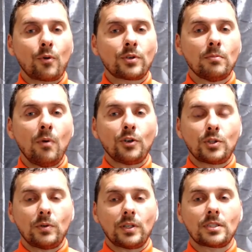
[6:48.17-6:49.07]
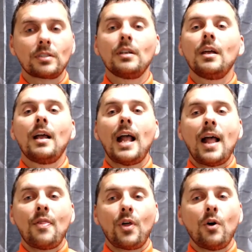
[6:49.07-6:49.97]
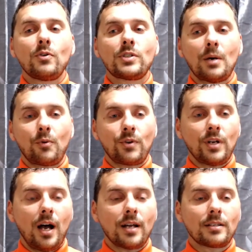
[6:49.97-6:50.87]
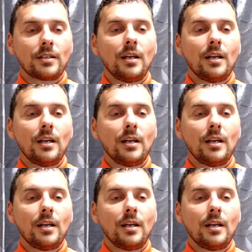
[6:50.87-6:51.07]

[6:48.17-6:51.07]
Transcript: tumultuous, and those that were not.